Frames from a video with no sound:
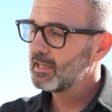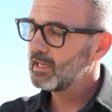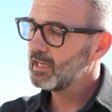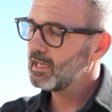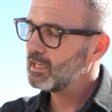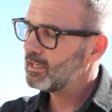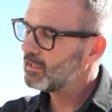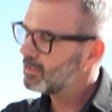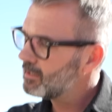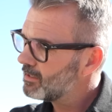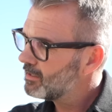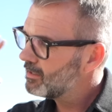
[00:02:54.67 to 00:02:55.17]

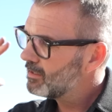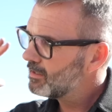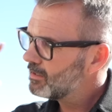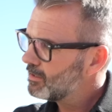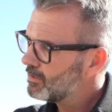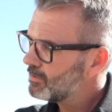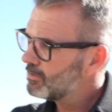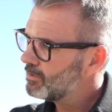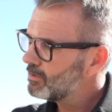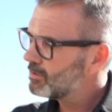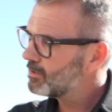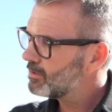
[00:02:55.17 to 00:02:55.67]
Heck,
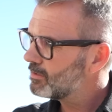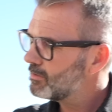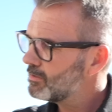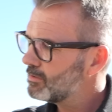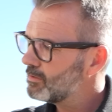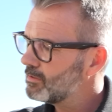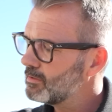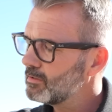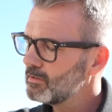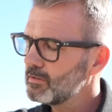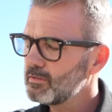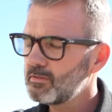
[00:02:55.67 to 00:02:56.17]
you can
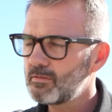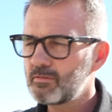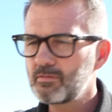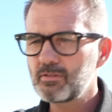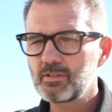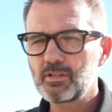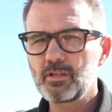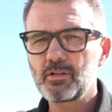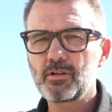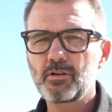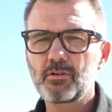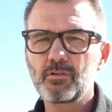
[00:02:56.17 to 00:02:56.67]
do,
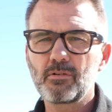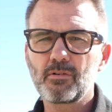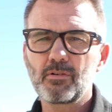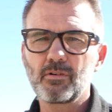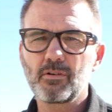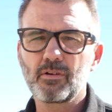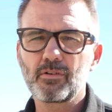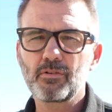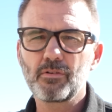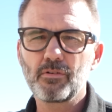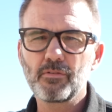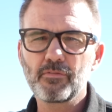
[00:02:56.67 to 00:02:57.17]

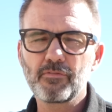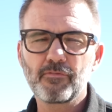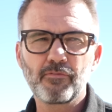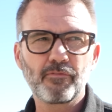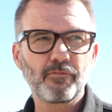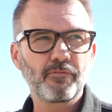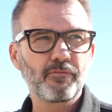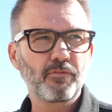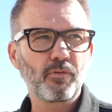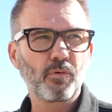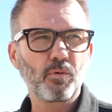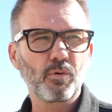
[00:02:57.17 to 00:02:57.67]
an old
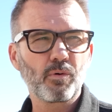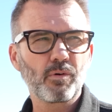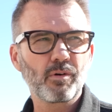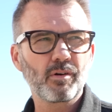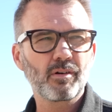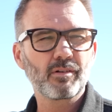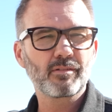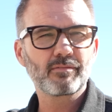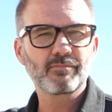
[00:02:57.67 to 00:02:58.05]
Ford